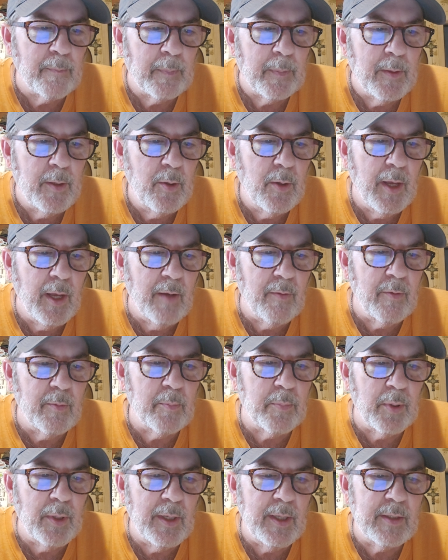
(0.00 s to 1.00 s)
You haven't
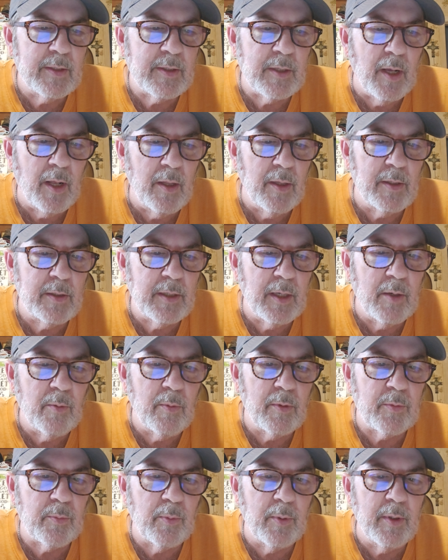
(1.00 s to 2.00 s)
played solitaire
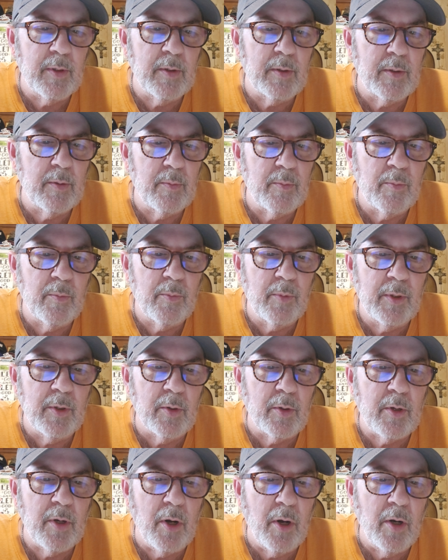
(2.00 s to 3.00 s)
with re real
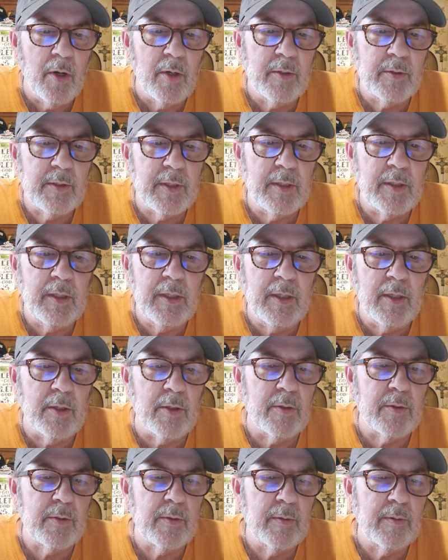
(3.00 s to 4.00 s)
cards in
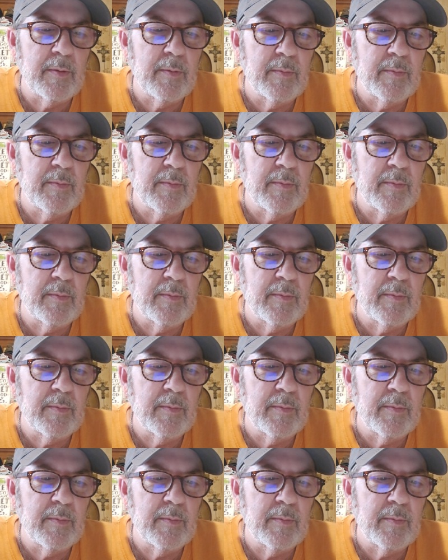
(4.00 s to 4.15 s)
years.